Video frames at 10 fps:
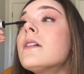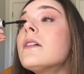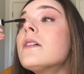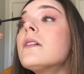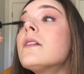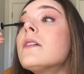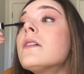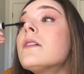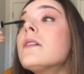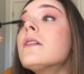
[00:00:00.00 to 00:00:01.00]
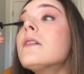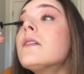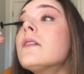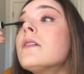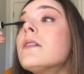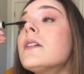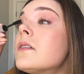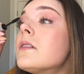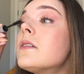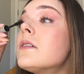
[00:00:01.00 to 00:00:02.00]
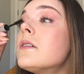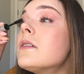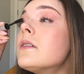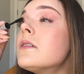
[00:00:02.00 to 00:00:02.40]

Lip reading: Nobody speaks.